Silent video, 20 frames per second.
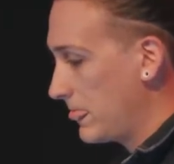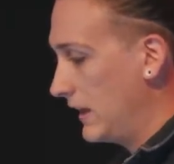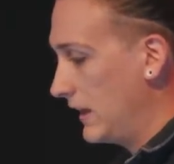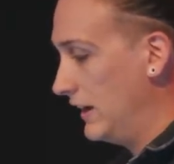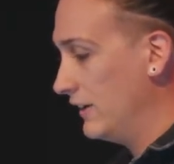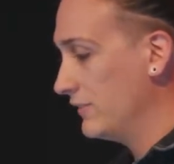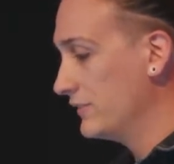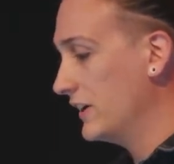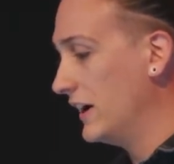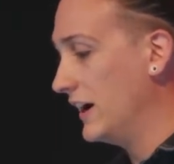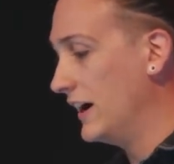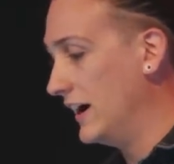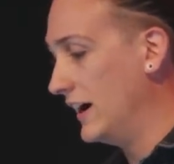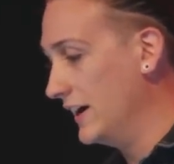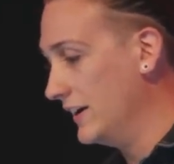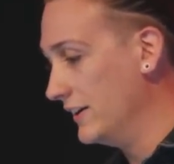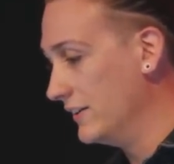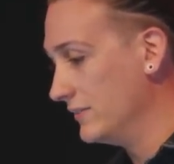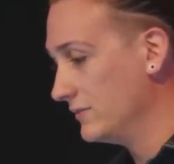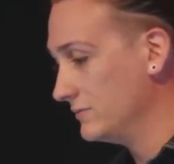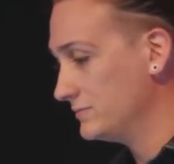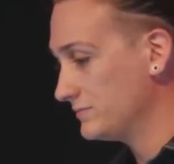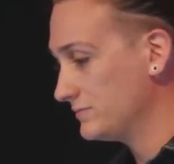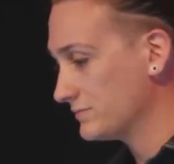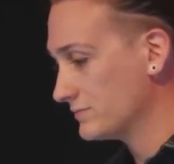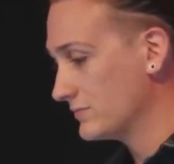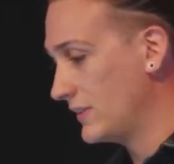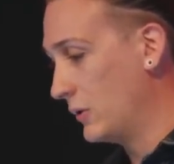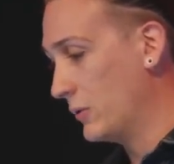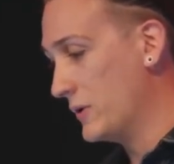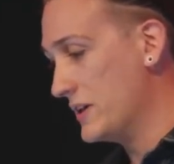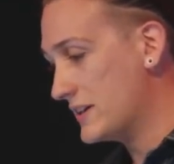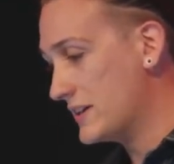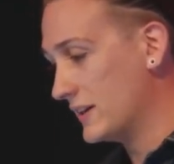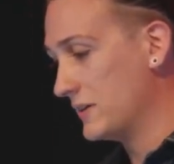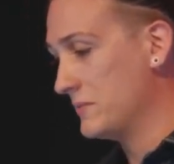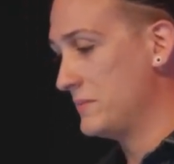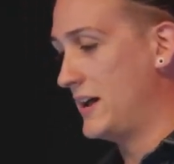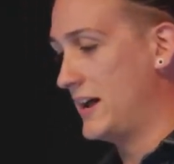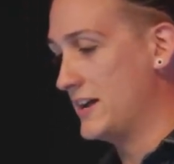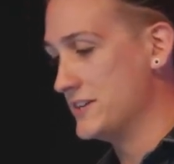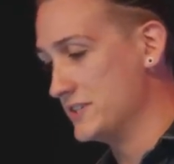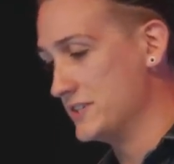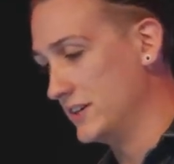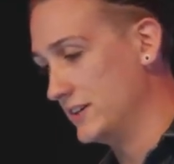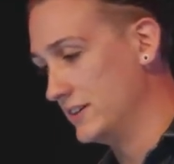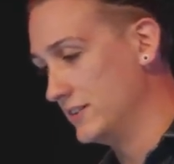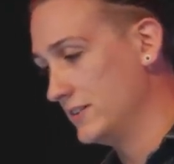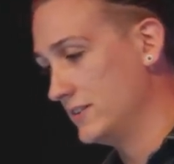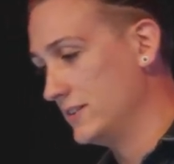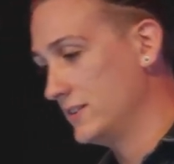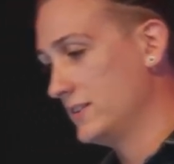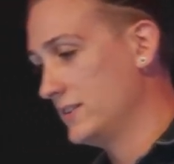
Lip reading: of God that we can imagine